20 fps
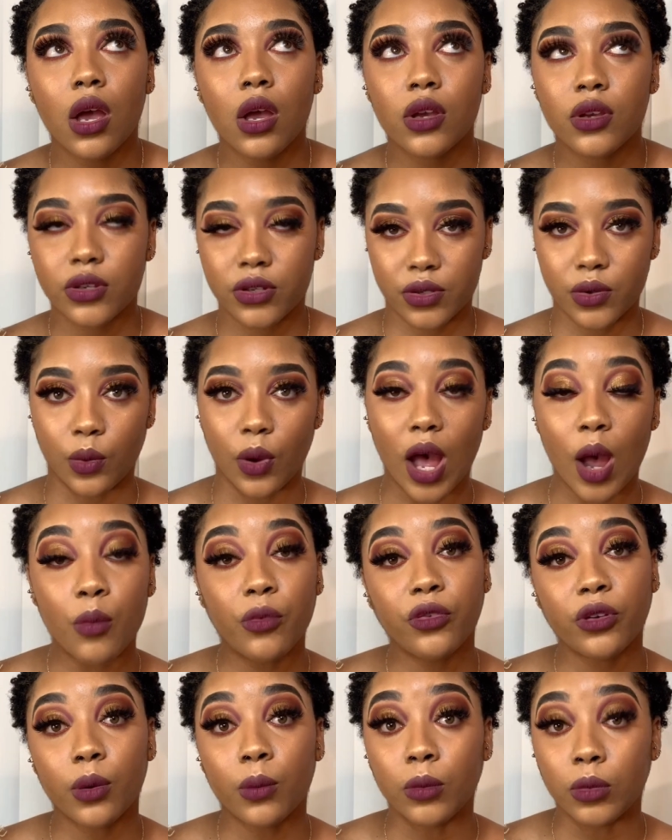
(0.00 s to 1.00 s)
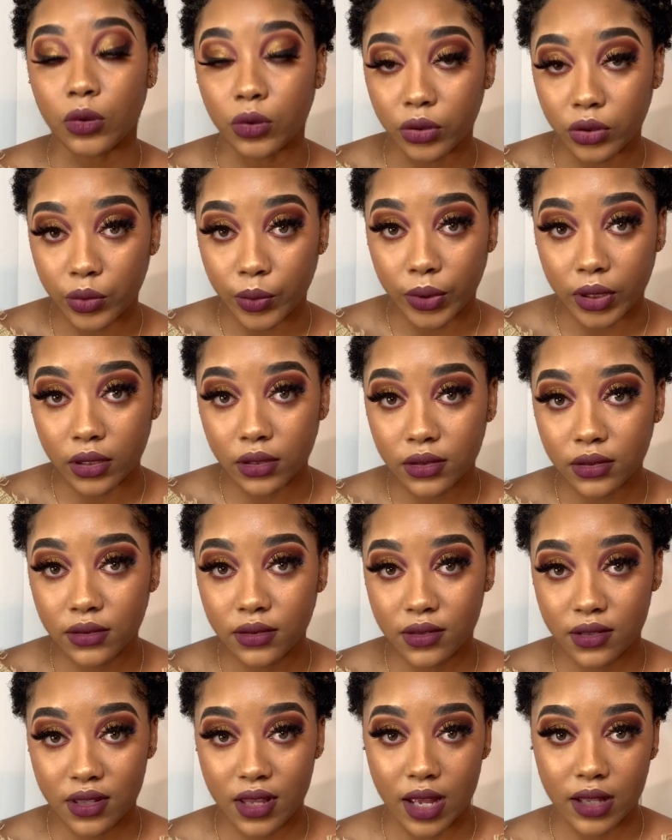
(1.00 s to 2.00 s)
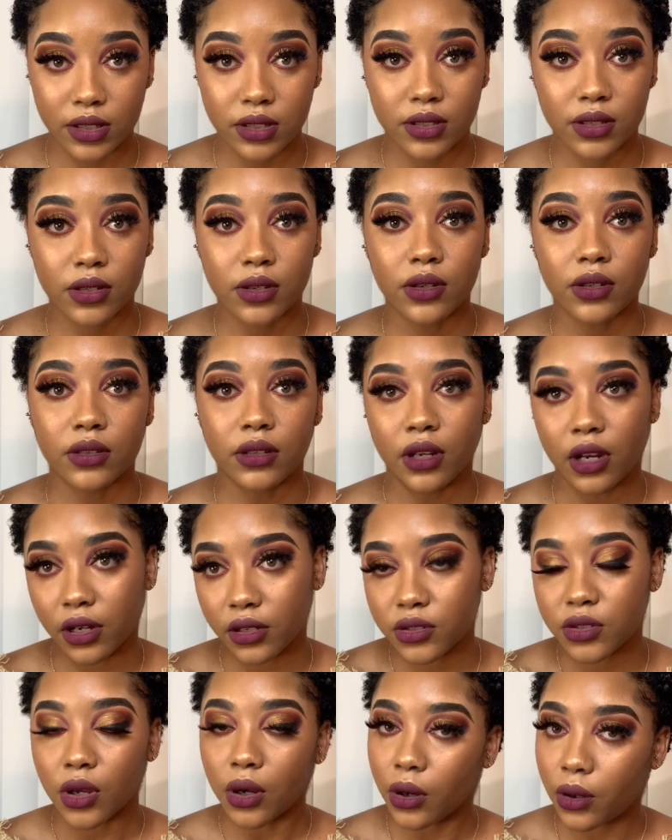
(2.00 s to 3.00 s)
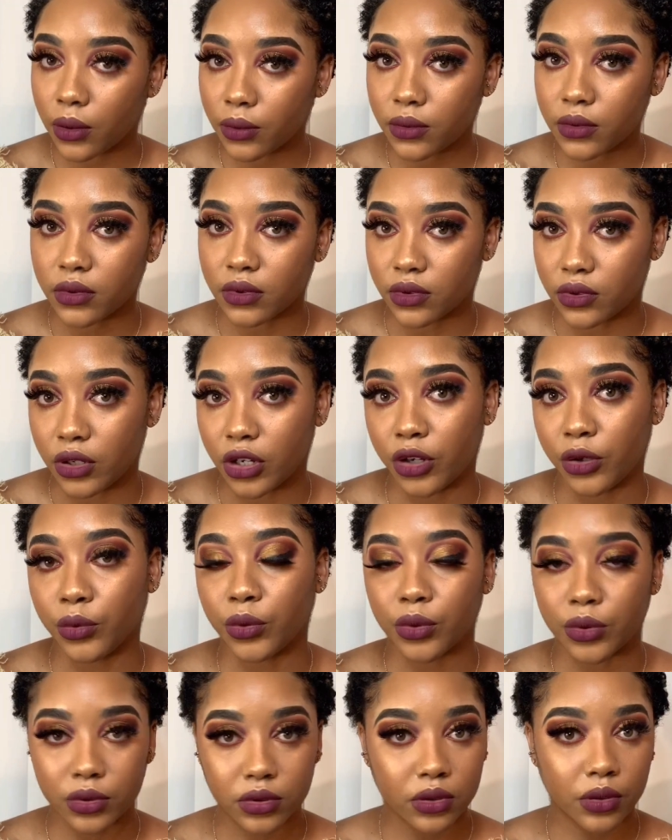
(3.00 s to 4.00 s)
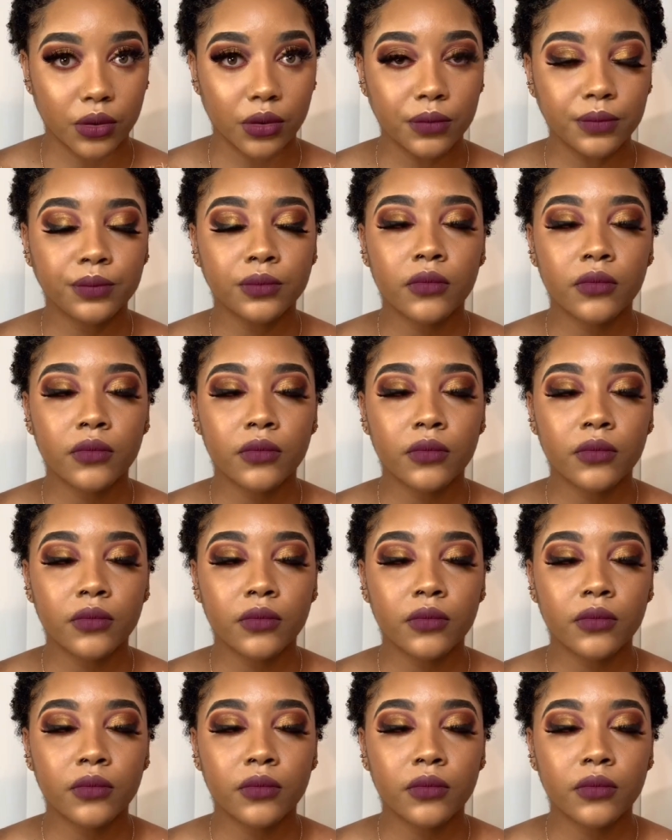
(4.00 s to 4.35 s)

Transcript: So I'm from Goodwill, that's near town, near Xoxo.